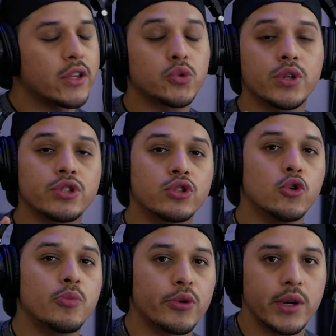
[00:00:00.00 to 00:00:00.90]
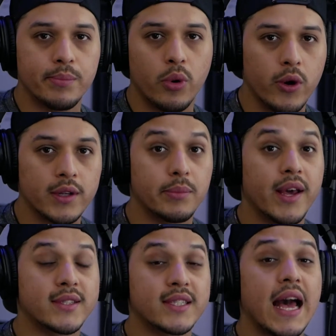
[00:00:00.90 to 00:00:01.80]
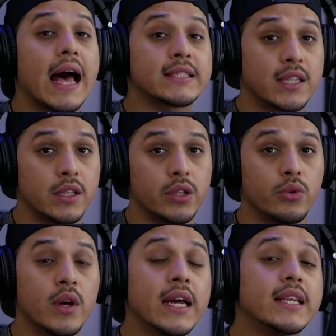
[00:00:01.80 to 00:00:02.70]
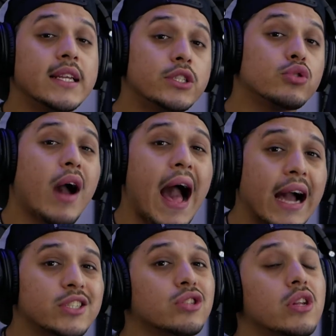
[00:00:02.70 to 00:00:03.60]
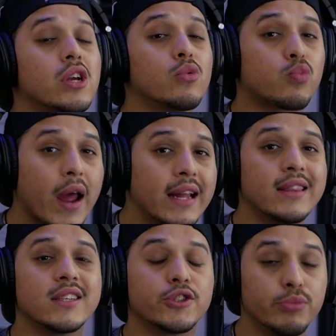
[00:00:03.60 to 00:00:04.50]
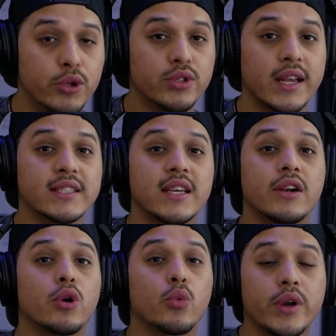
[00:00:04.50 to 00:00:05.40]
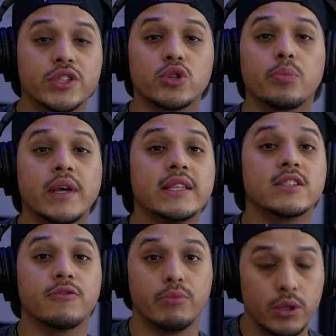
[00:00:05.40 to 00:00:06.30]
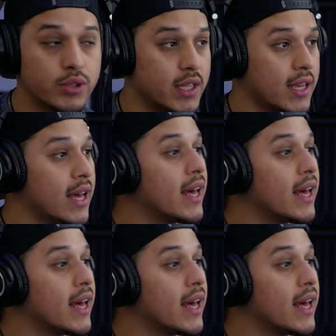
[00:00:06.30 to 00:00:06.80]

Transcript: this one is super important because it's asking you, did you actually write this music? Is it an original piece of music?